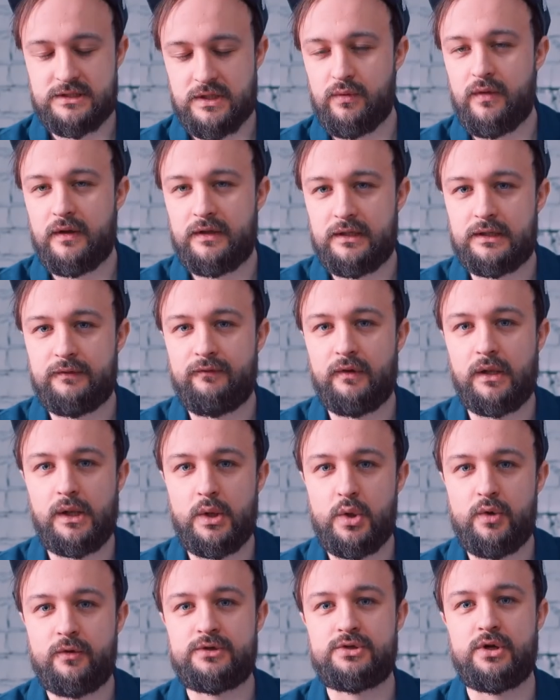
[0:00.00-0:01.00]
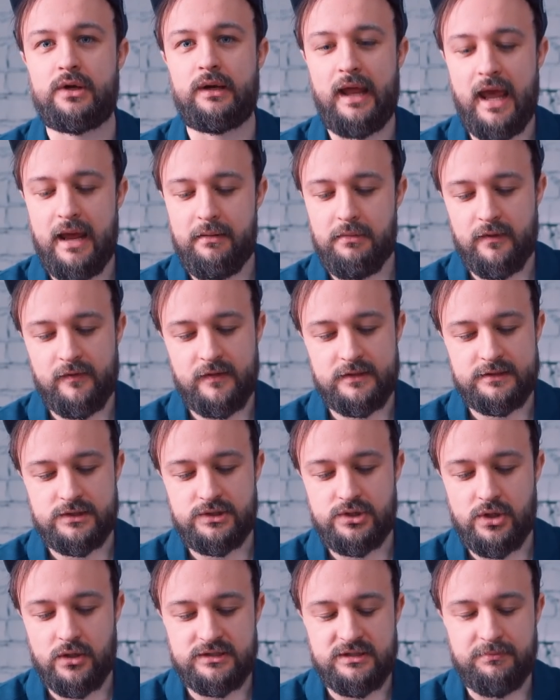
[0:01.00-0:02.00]
so that it will look to a layman that you
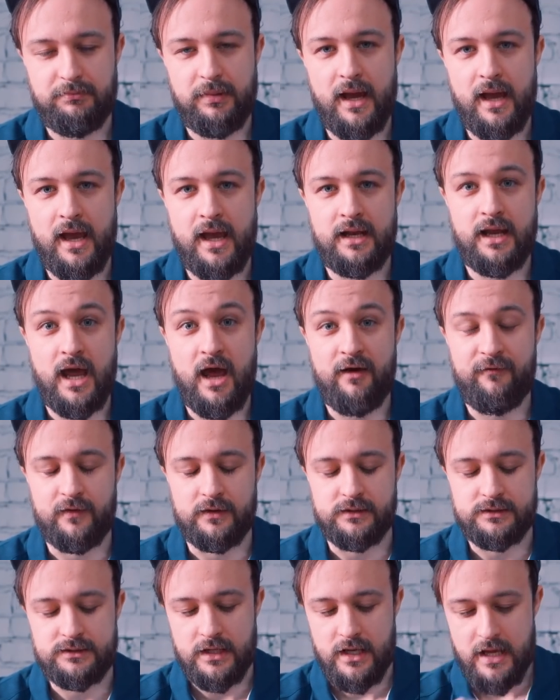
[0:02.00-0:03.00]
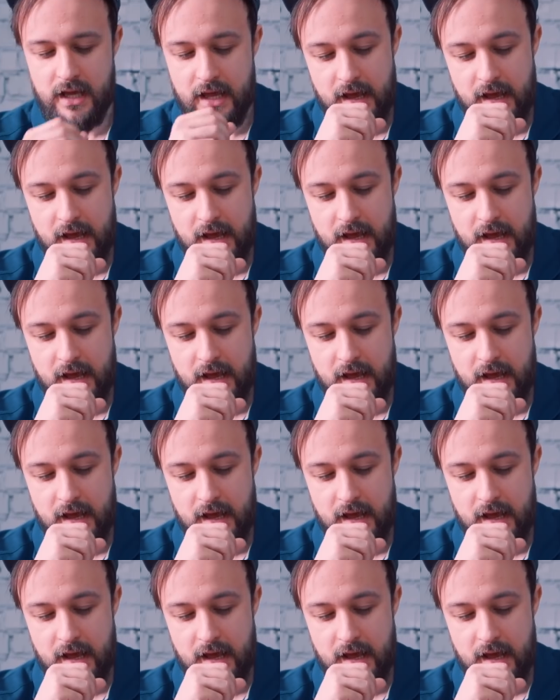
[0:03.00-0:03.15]
don't apply any effort.